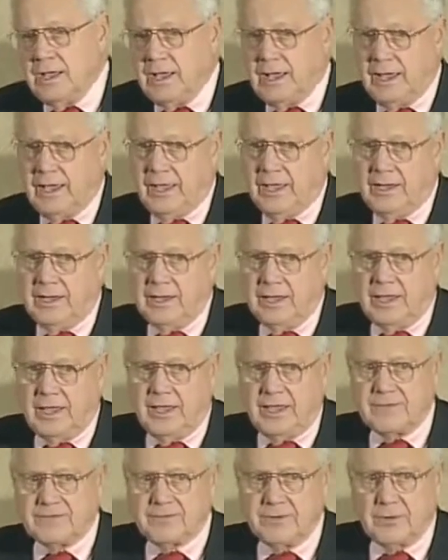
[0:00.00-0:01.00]
And
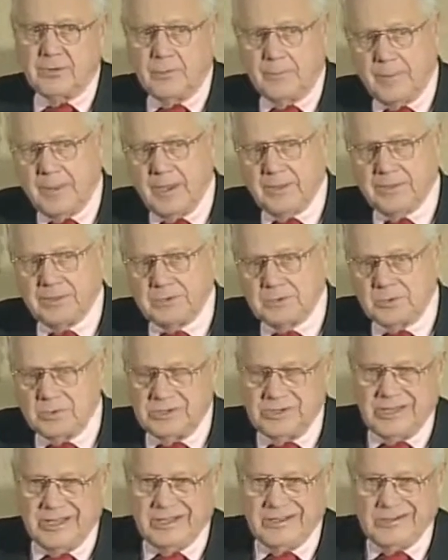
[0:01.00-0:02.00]
after the Panthers were
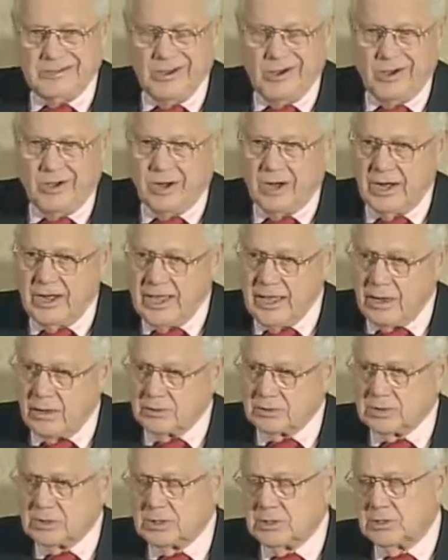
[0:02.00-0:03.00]
dead, gone, and
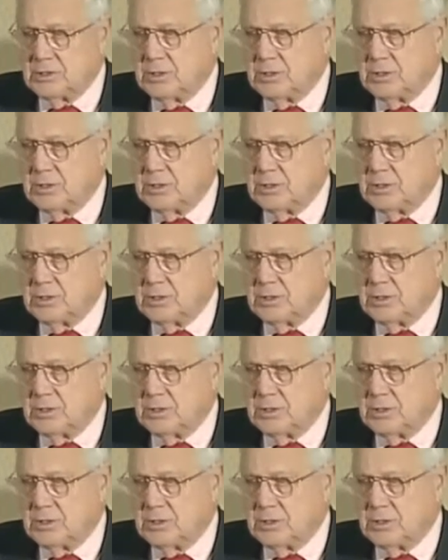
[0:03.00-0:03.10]
out,